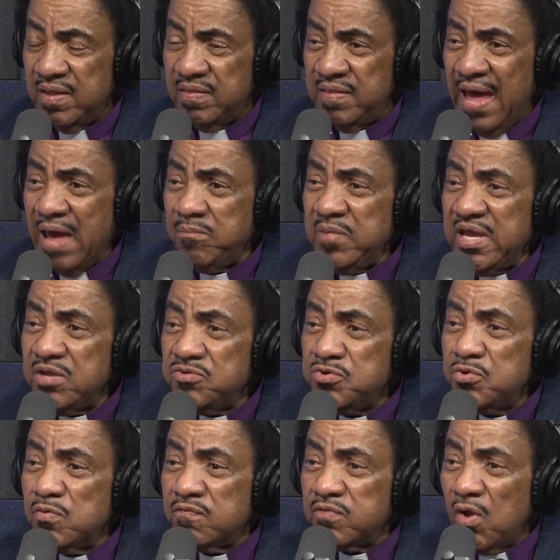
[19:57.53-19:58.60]
that means
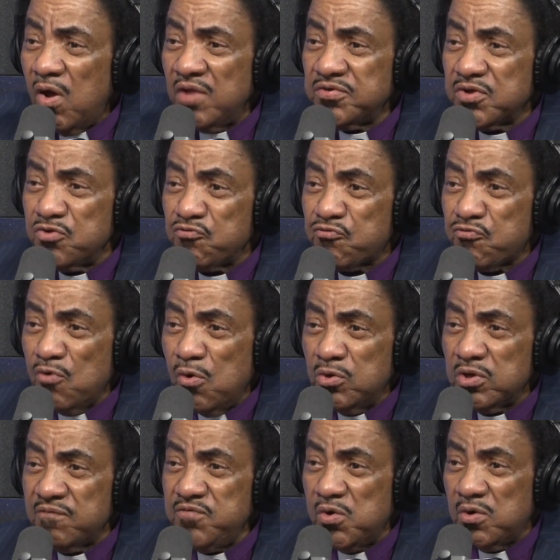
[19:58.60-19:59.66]
you've lost control
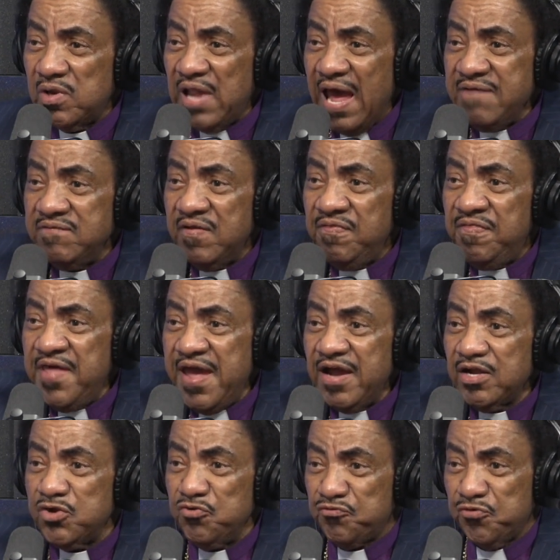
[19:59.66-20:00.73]
of your life. They're
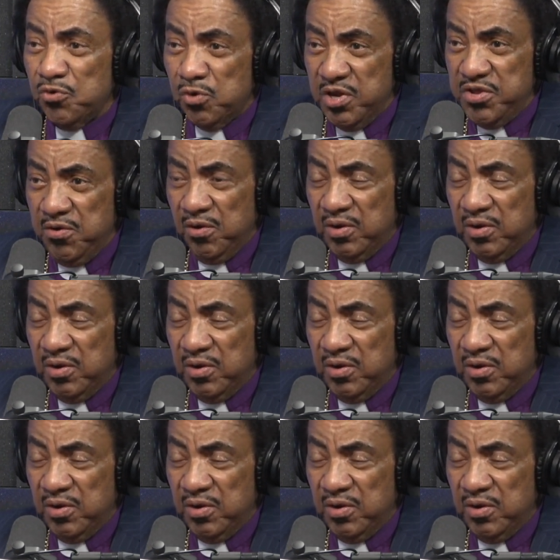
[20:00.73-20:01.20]
controlling your